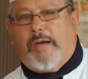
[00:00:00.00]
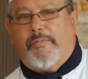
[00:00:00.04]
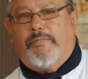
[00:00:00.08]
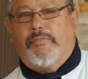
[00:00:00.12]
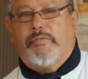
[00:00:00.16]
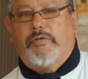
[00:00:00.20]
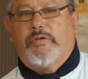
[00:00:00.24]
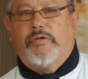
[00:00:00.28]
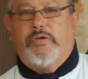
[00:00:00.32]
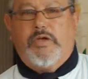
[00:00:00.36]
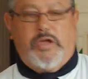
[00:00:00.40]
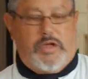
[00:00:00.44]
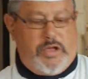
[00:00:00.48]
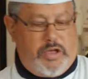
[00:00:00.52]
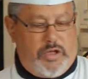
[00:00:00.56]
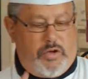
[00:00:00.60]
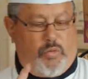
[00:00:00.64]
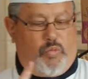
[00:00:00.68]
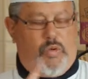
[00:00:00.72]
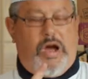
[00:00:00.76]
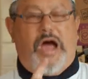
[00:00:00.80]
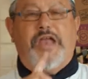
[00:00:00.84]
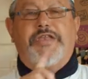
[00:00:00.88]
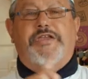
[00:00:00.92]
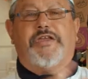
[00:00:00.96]
up.
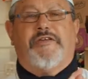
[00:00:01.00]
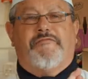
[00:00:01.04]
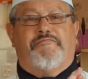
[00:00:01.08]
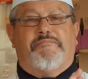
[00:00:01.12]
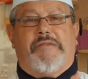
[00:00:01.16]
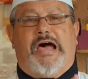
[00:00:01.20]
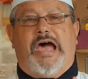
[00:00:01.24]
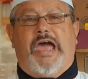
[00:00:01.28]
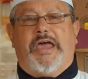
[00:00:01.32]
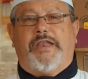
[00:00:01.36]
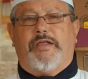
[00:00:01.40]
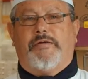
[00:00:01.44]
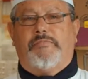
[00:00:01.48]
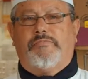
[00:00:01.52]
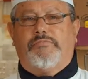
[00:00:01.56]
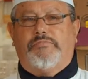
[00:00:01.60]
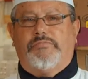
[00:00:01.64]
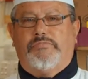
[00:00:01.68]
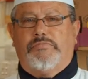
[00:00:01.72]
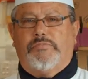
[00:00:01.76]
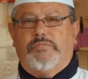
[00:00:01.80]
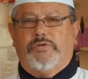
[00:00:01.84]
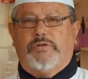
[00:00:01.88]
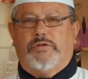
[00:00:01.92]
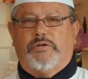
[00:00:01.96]
One, you've made them,
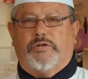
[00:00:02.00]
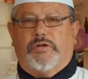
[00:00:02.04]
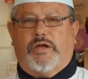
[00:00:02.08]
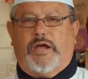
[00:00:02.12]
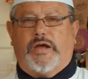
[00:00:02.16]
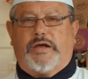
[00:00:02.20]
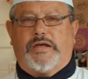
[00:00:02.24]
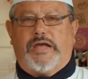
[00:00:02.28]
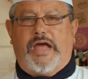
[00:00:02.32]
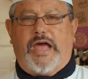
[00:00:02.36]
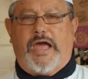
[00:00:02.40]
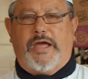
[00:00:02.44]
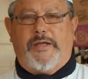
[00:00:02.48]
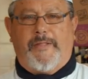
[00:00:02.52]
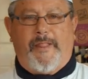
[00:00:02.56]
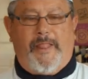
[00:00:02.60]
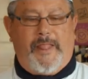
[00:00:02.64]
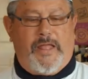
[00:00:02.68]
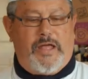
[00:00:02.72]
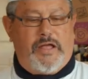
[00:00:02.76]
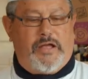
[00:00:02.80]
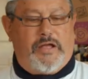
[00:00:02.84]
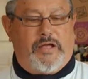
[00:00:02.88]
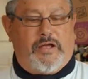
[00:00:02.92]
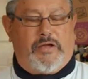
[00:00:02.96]
okay?
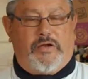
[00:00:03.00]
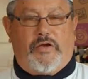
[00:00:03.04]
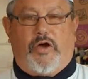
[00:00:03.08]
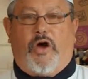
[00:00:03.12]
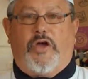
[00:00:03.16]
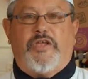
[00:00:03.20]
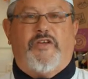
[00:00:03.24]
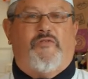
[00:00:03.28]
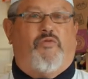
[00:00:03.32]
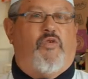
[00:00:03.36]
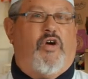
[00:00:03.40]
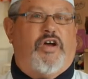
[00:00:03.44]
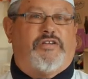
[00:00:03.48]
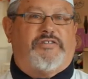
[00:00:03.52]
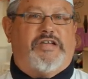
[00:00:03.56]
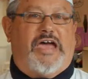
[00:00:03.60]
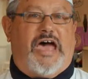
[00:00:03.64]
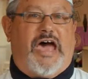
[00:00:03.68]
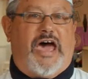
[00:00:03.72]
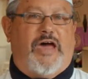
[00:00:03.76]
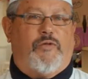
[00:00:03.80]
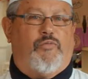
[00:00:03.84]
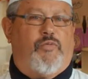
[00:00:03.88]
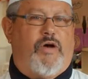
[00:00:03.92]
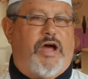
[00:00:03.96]
Or you've worked
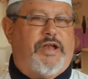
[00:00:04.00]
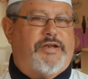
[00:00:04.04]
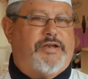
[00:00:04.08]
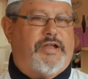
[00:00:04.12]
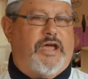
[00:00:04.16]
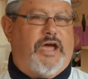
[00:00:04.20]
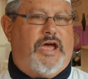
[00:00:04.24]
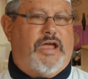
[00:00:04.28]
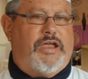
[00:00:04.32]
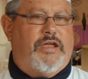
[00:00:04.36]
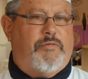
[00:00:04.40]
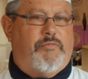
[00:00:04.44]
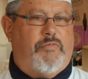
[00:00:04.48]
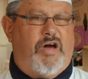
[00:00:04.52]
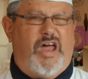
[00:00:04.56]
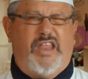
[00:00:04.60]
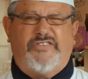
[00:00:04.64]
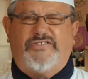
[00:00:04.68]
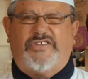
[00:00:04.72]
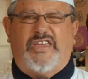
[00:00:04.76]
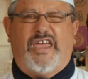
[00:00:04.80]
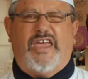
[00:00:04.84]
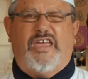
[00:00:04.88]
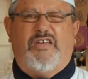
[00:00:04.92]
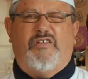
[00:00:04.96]
hard one day, you might
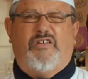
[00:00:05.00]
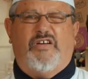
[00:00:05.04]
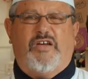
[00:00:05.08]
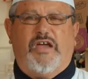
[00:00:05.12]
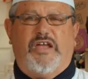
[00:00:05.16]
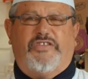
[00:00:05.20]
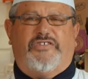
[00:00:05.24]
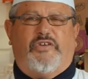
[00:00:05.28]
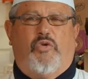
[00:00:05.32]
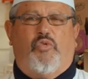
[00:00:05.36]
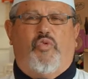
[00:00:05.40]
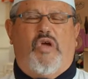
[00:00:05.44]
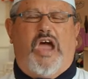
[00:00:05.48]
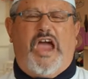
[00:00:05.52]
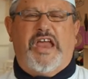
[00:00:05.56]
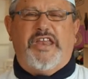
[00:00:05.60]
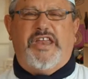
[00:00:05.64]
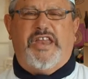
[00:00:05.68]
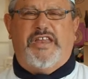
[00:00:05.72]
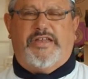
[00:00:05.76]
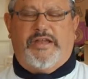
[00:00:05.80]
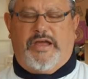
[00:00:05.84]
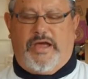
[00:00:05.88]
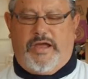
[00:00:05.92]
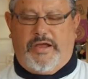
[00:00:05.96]
say, it's a
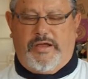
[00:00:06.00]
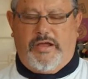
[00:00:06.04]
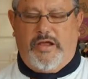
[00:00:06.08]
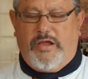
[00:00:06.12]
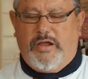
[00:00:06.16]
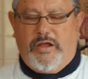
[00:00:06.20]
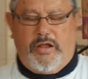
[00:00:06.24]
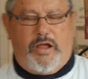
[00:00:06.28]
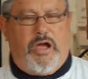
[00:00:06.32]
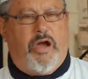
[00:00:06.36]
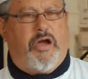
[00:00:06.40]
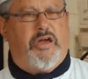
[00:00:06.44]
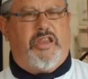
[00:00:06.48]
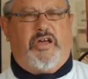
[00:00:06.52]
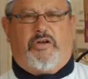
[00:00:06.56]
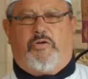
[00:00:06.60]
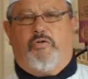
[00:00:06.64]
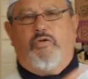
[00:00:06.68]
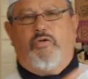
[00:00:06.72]
rainy day, I'm going to